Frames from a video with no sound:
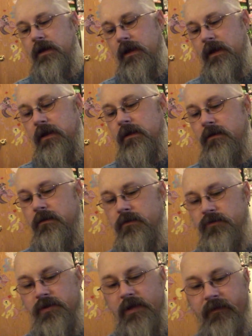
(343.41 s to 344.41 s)
And
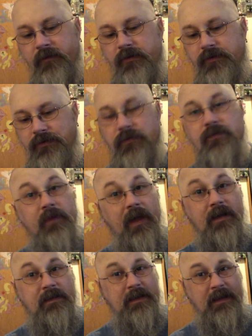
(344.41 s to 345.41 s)
you should never do
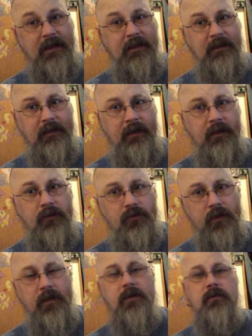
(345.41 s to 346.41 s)
that to any lady.
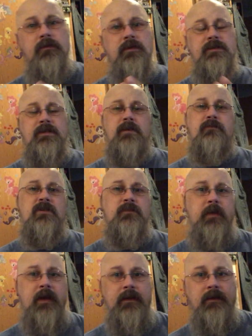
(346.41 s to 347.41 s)
Treat them with the same
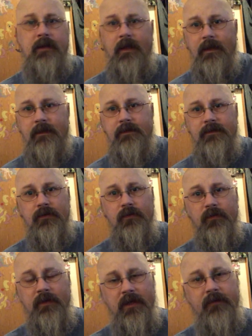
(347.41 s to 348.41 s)
respect as
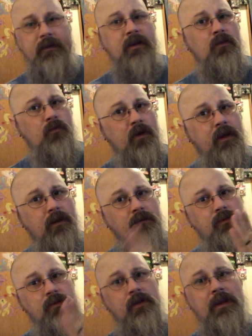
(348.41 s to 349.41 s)
you give anyone
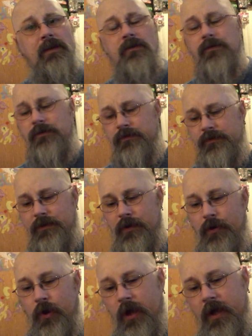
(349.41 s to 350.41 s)
else. You need to do
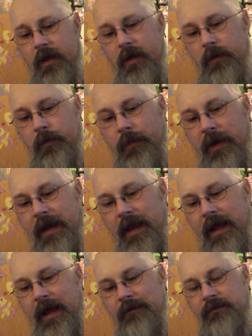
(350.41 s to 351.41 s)
so. But
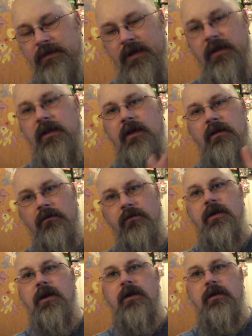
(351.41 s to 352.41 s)
I was kind of like,
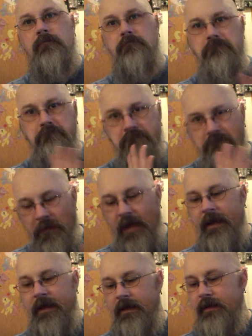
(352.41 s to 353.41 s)
okay,
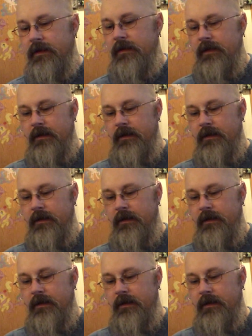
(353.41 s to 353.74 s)
I get it.